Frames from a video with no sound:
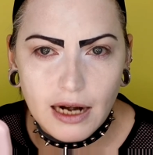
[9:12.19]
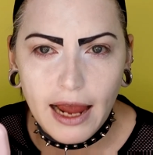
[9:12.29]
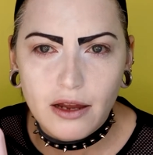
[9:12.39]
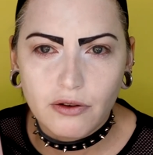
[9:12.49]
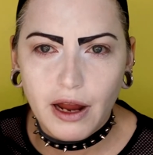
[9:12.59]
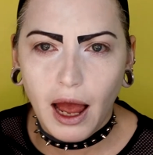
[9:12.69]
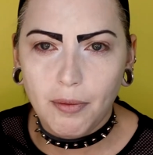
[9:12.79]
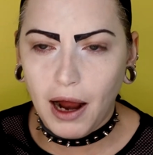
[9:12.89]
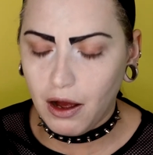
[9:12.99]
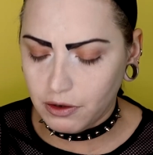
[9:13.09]
Angry
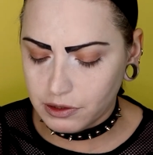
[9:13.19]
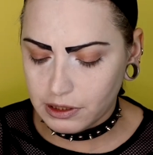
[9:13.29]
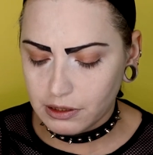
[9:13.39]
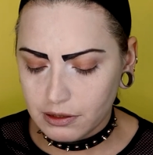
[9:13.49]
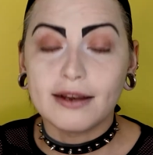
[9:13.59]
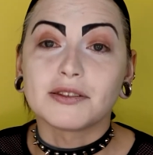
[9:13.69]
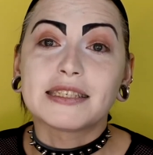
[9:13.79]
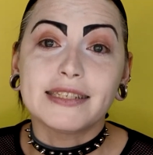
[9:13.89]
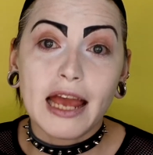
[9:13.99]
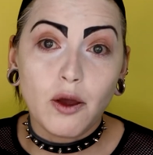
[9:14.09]
eyebrows. Now
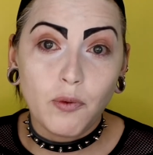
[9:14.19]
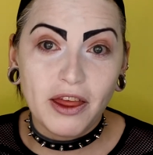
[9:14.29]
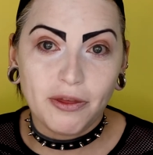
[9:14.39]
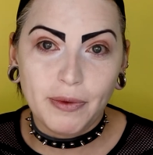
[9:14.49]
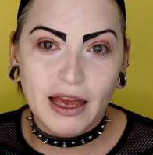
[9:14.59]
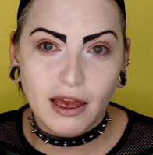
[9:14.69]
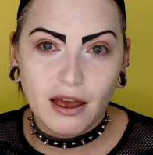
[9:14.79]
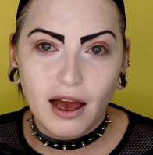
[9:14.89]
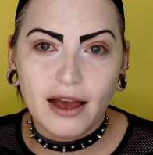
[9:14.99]
stay with me.